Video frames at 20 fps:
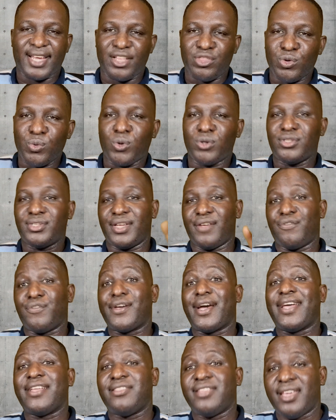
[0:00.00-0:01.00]
I do want to give
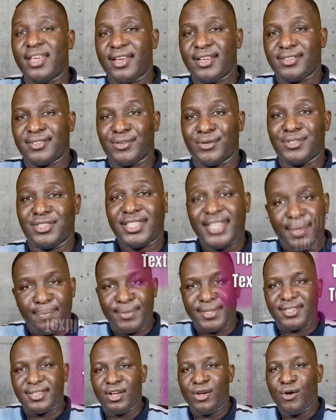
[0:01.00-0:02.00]
you ideas or
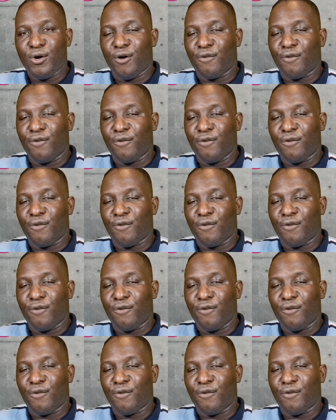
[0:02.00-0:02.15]
tips